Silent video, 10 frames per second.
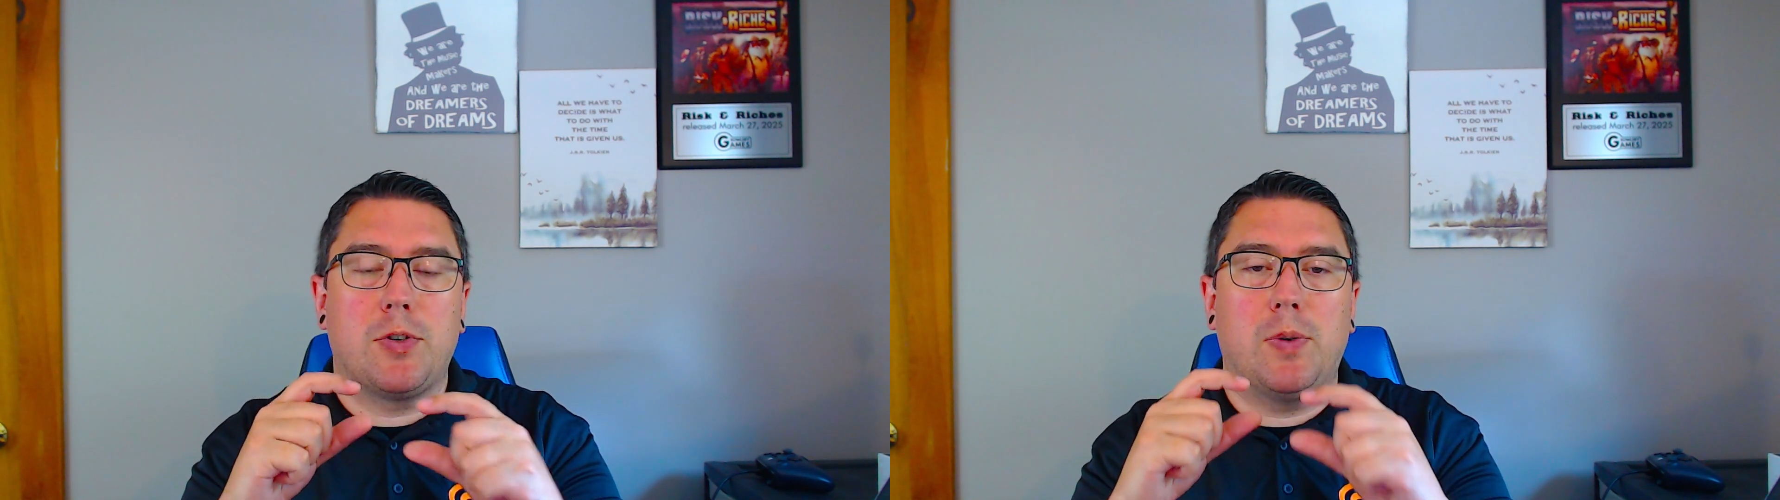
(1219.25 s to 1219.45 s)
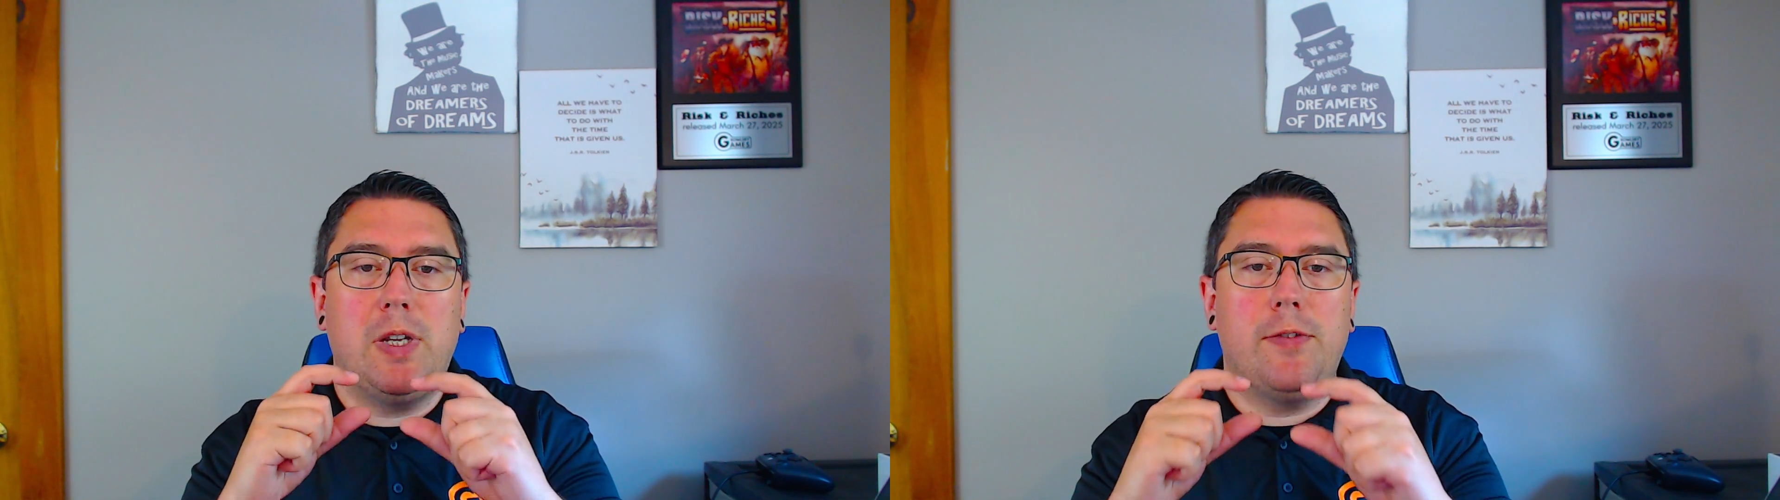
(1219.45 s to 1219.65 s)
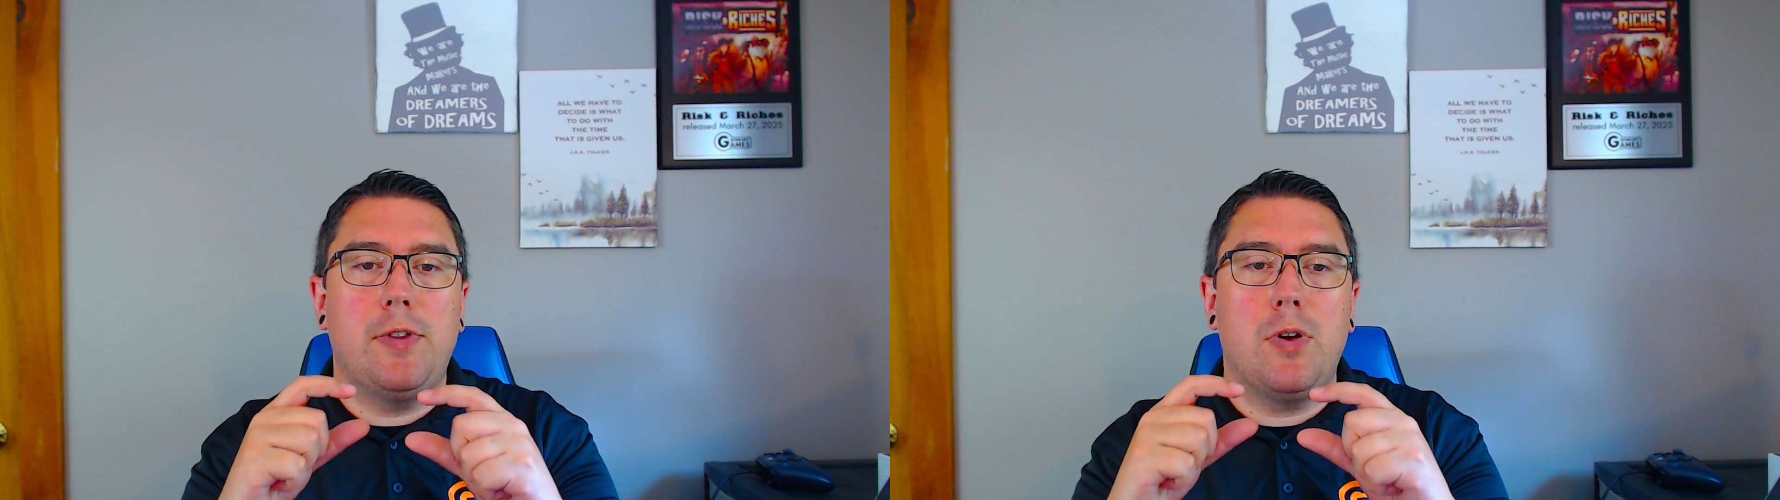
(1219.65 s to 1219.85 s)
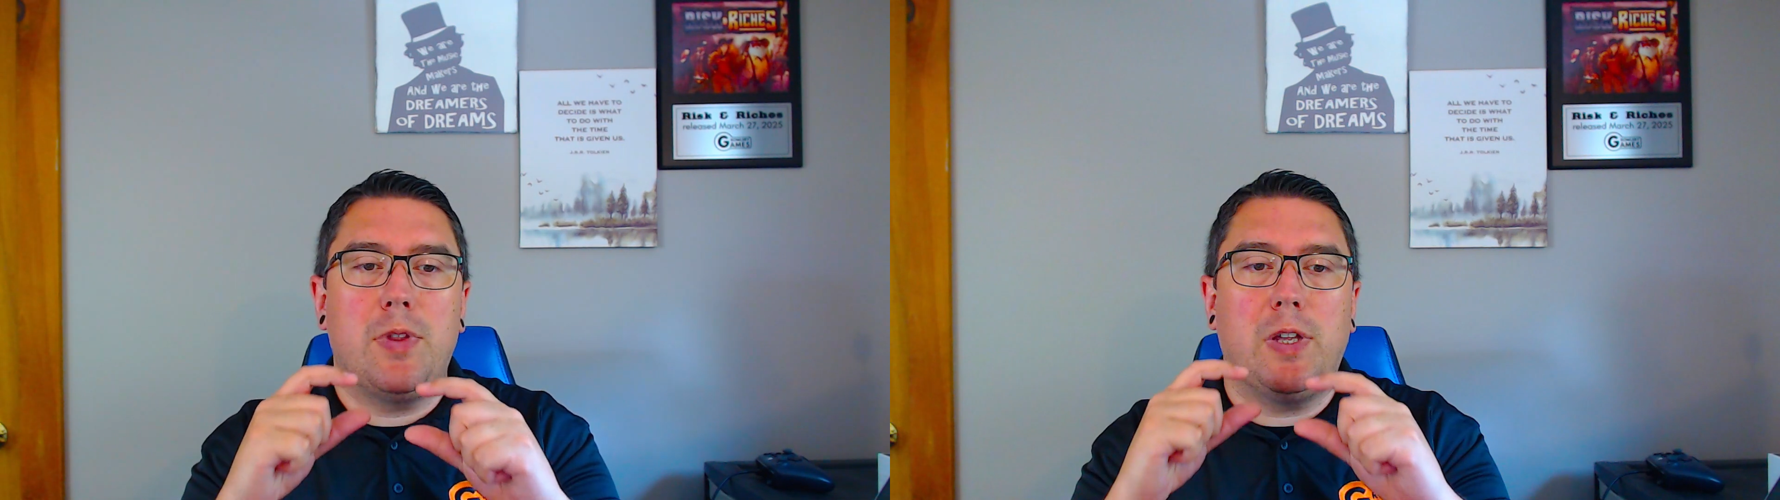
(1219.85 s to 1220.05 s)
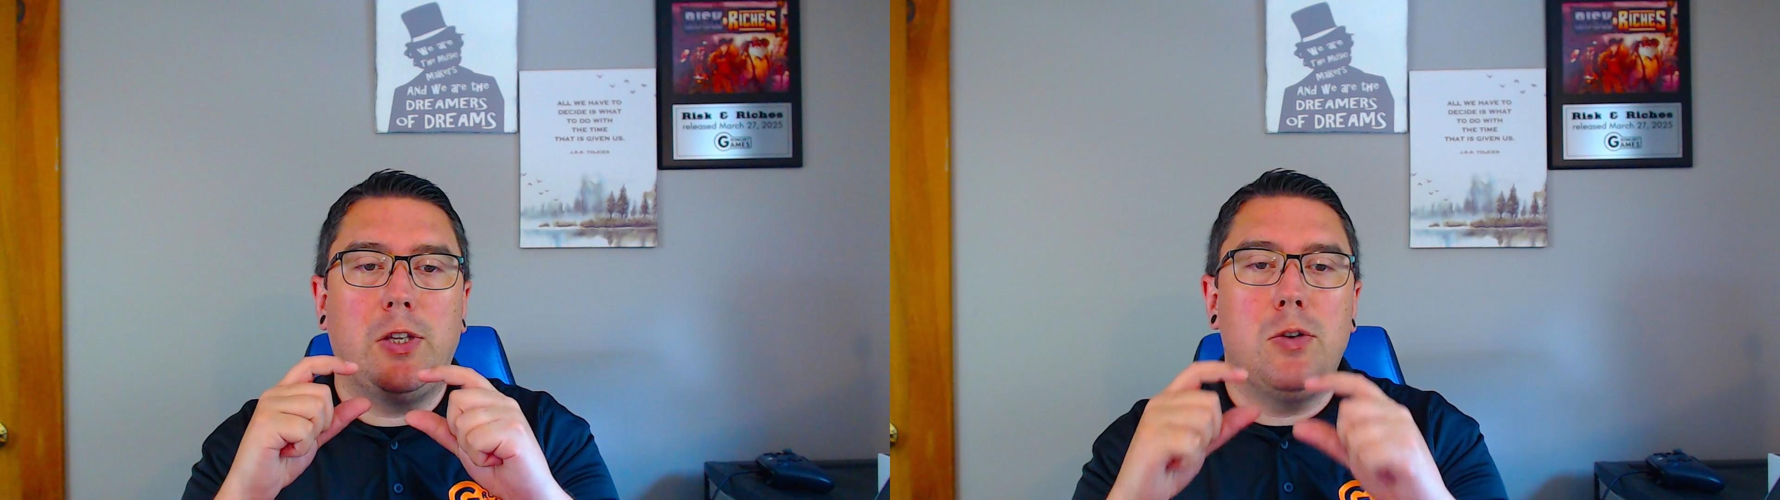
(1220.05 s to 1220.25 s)
So even though
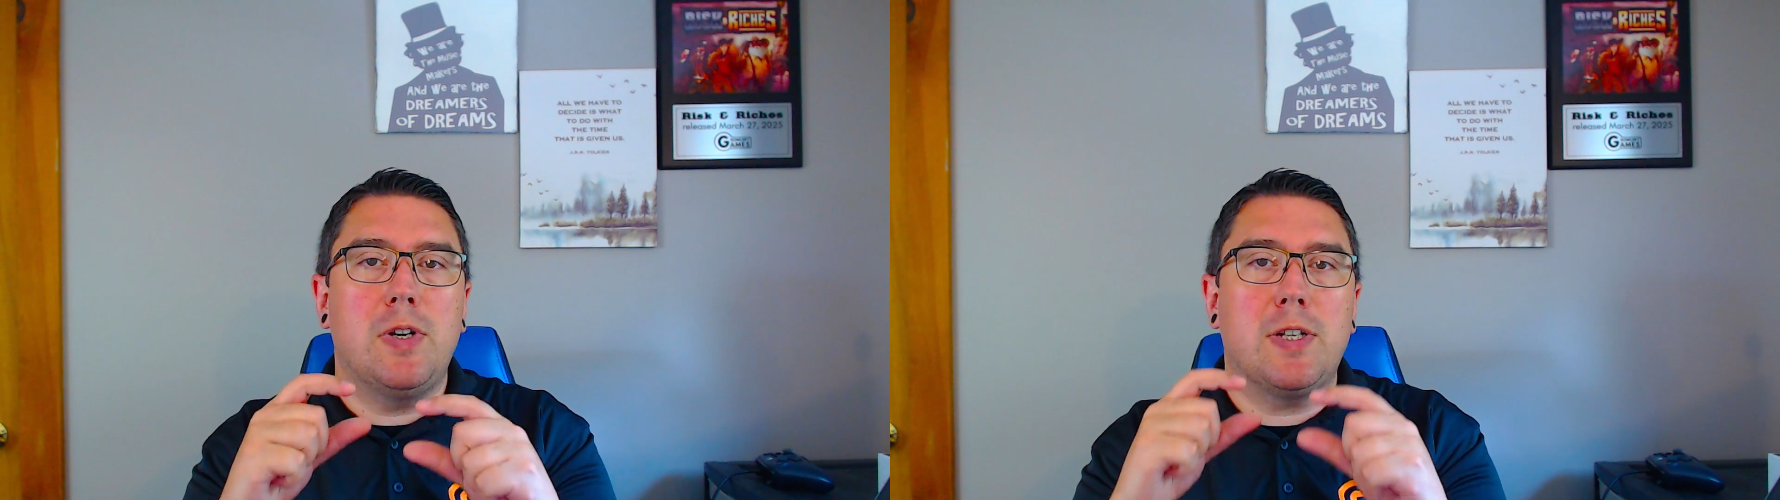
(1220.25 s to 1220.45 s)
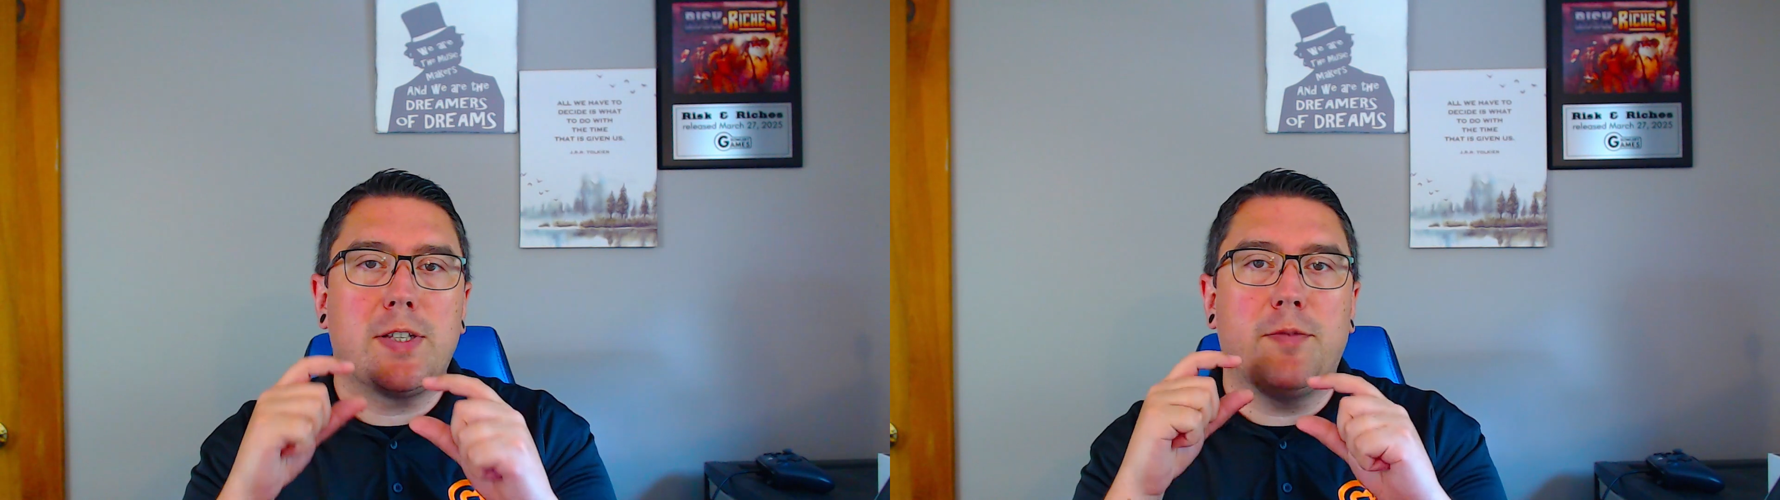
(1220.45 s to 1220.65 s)
the units